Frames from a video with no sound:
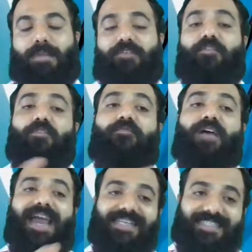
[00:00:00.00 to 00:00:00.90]
But for
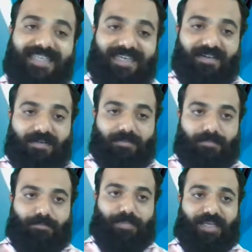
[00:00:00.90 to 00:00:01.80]
5C,
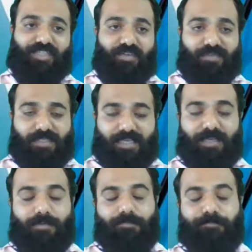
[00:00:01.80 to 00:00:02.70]
pressure
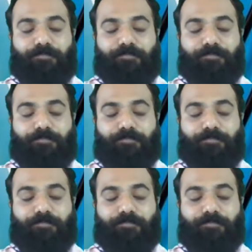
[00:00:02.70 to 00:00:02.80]
C1